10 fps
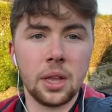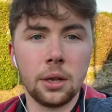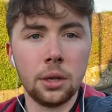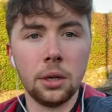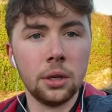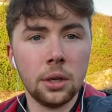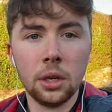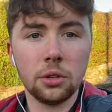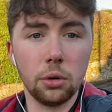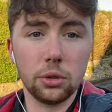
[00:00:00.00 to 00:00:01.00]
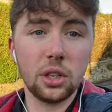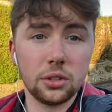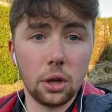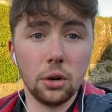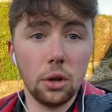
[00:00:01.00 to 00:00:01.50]
I don't know, sits
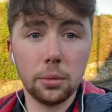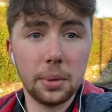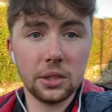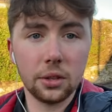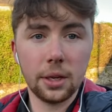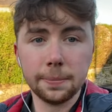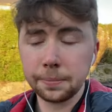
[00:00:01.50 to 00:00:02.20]
down a lot basically.